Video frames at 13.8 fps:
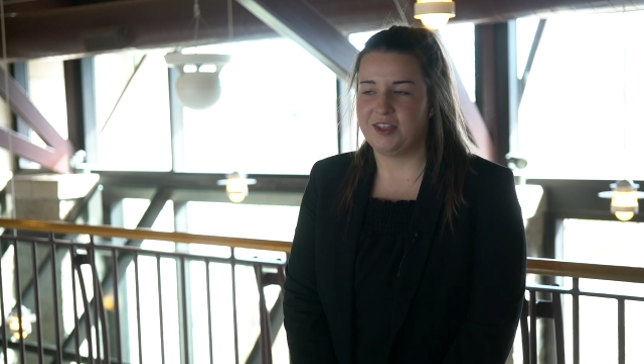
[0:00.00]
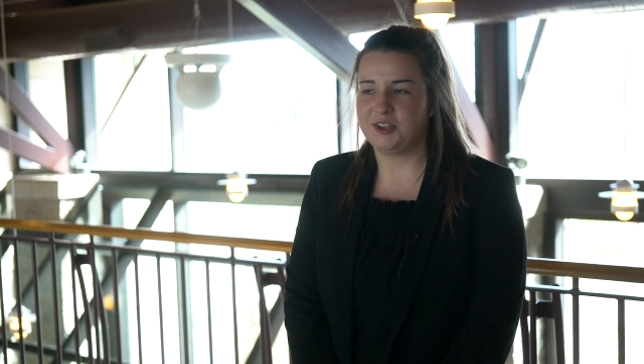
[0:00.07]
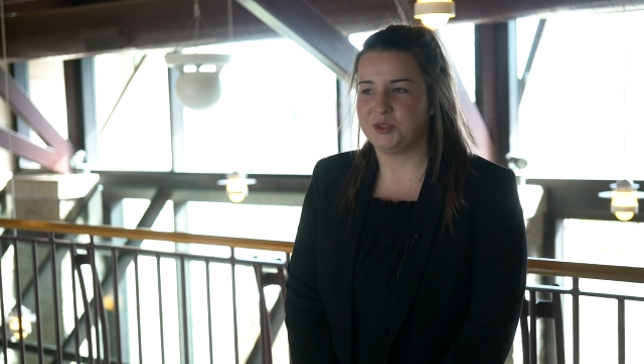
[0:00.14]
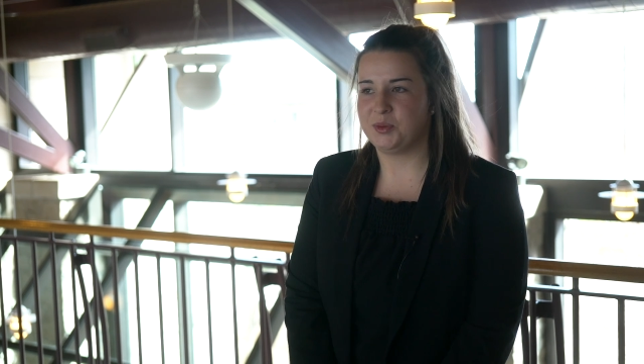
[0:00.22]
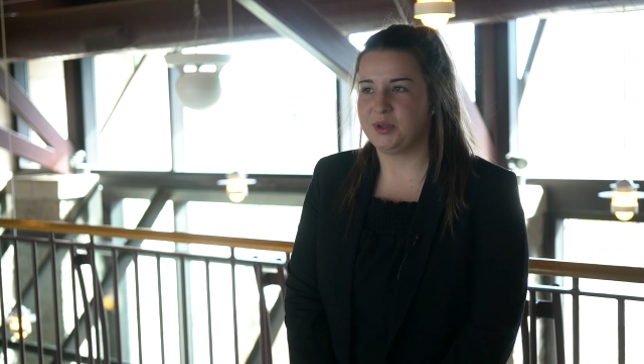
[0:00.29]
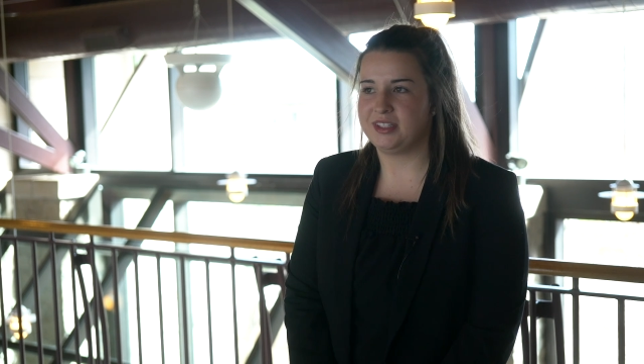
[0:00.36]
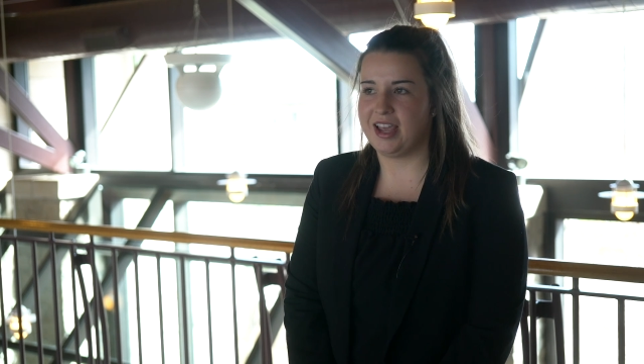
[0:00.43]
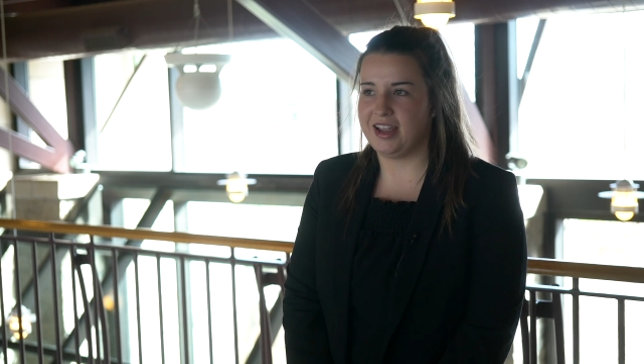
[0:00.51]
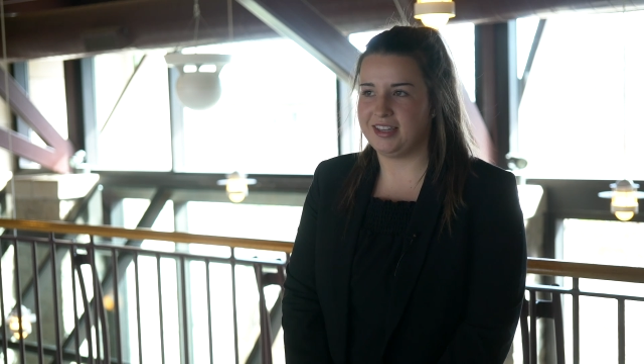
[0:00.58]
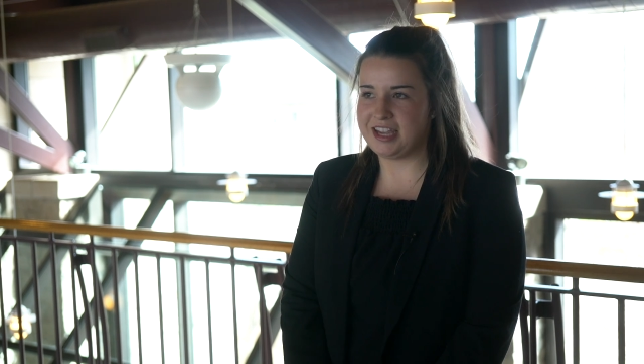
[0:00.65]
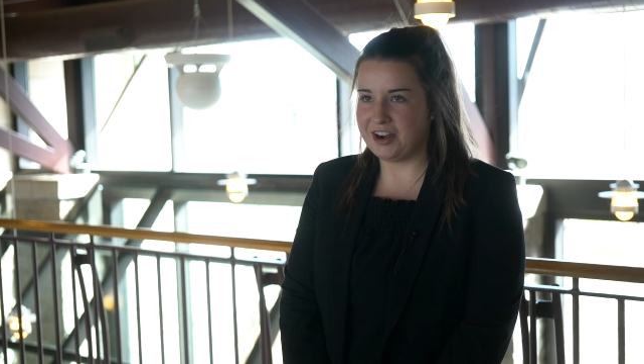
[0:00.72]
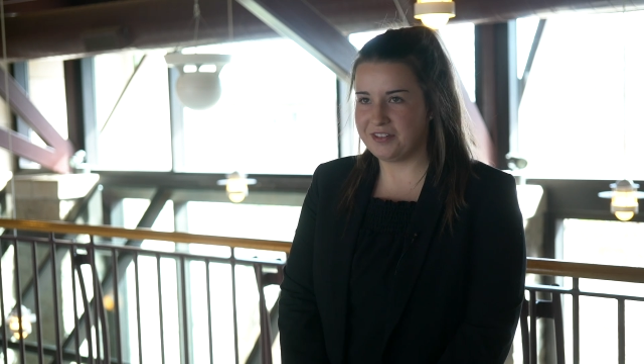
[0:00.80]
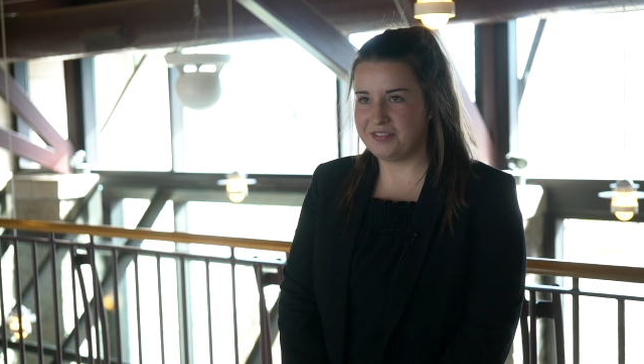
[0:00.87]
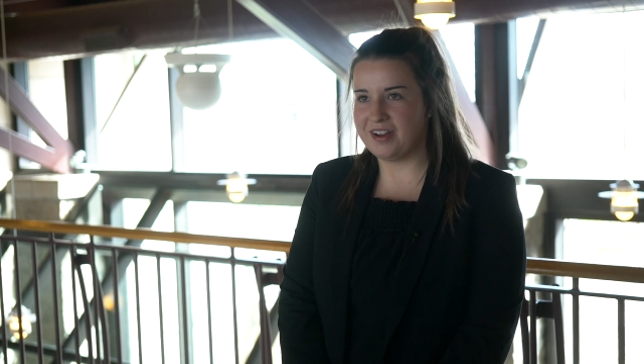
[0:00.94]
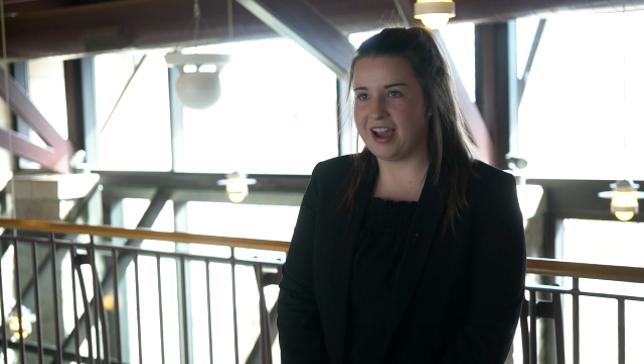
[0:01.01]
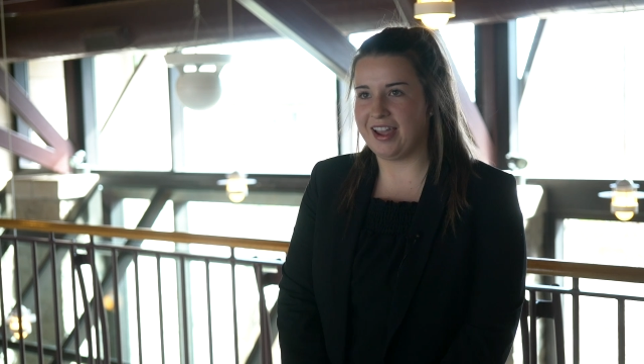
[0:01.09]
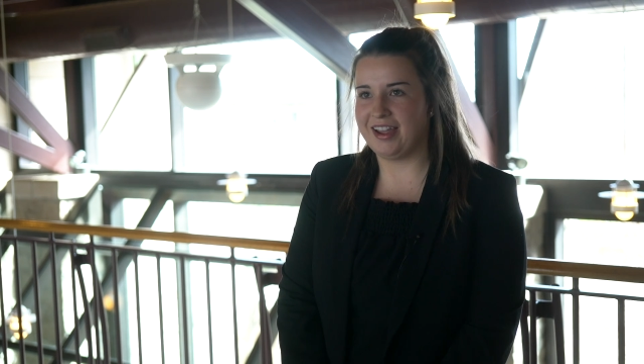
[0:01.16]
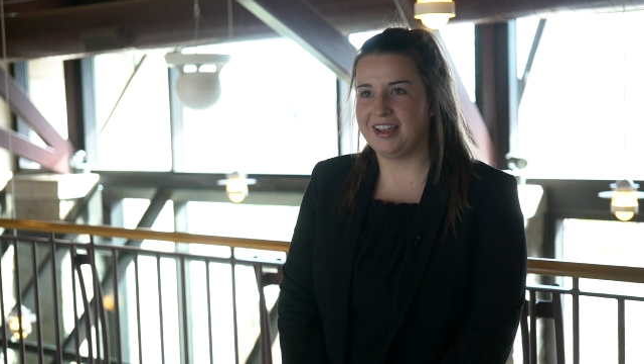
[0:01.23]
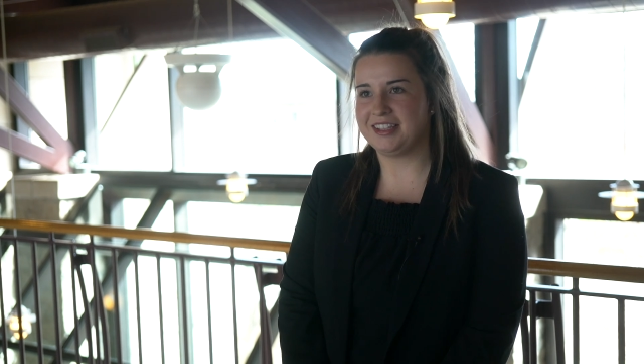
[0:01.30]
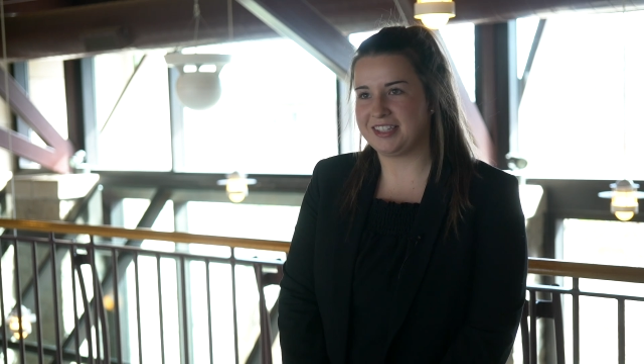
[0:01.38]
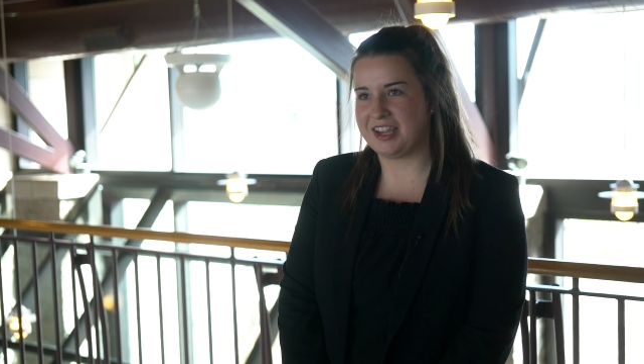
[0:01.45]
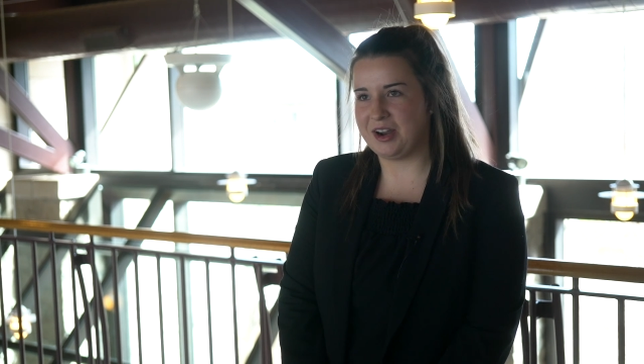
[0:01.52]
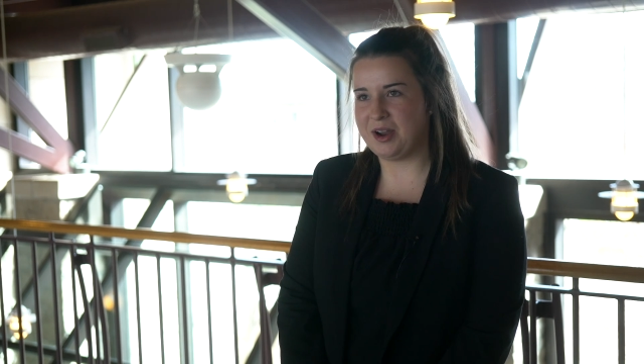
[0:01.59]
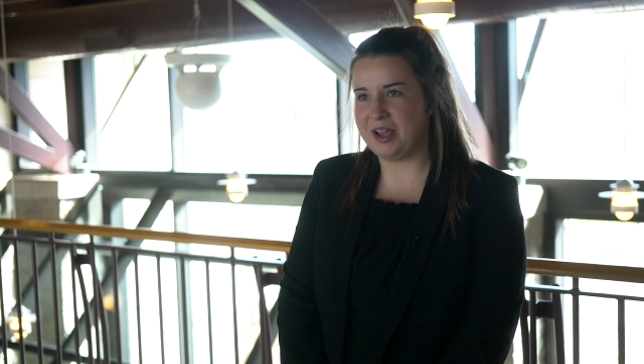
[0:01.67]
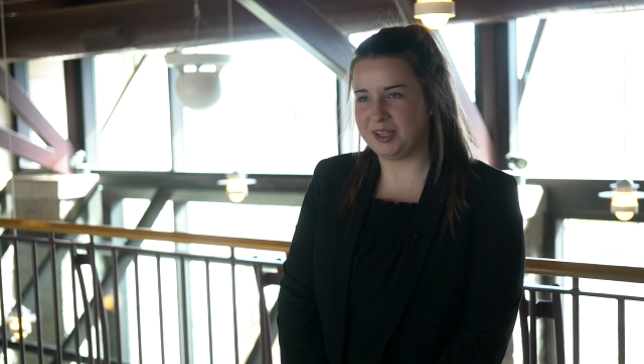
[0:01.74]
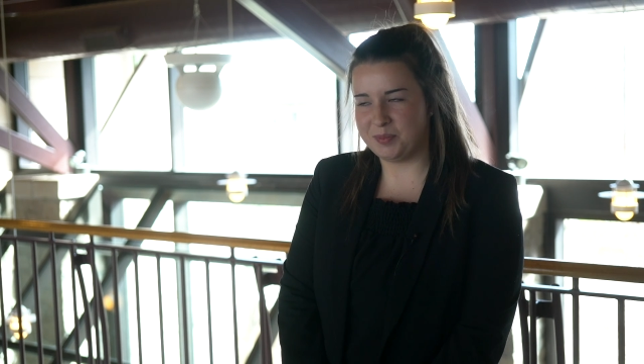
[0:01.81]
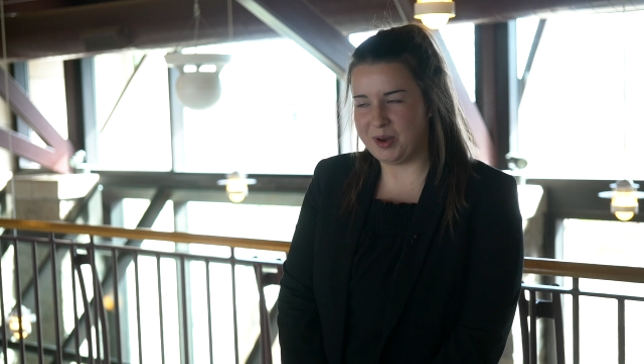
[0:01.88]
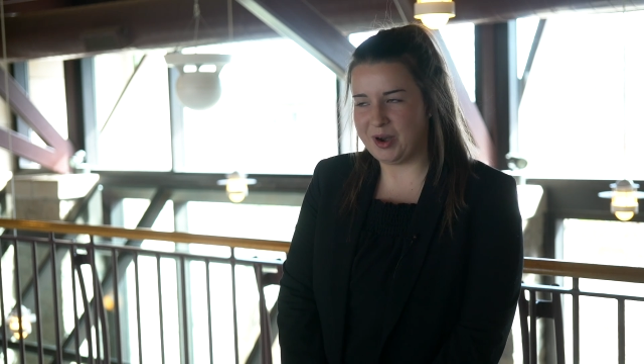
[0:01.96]
This was a terrifying
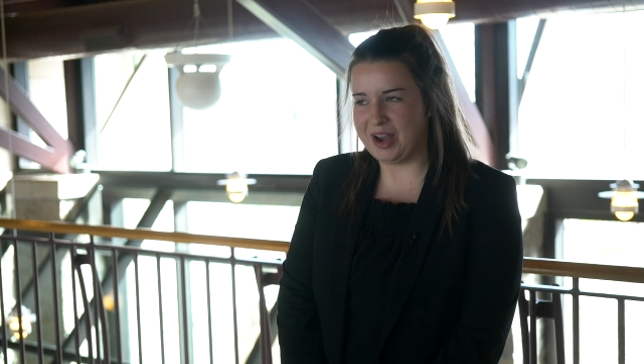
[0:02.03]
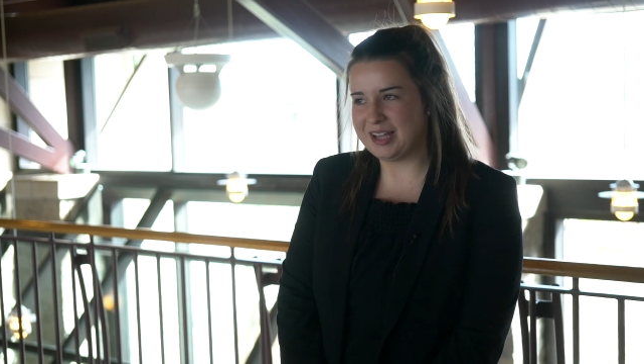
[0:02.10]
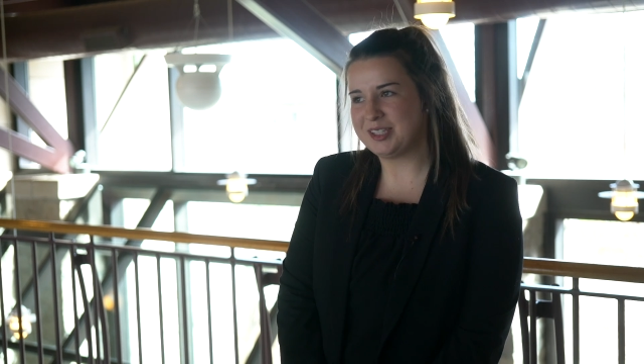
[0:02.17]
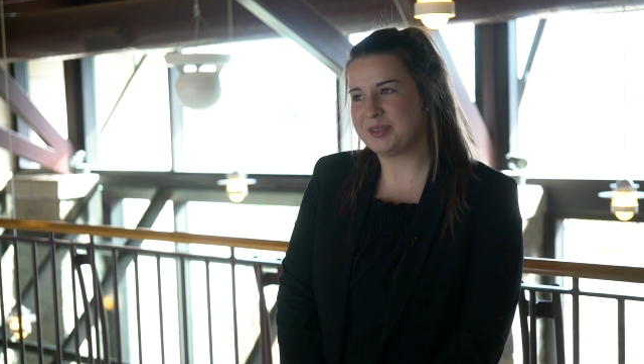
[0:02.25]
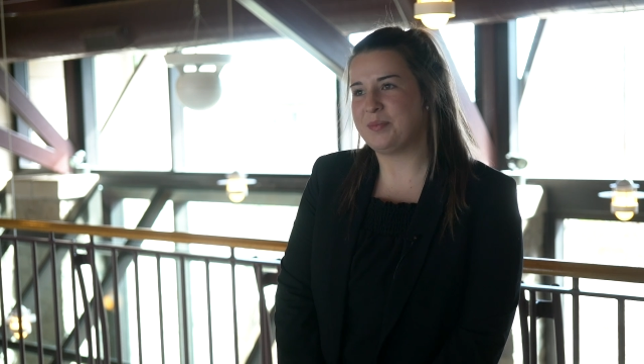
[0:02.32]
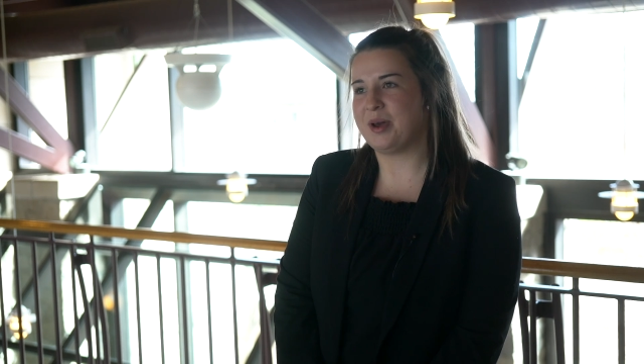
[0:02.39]
experience,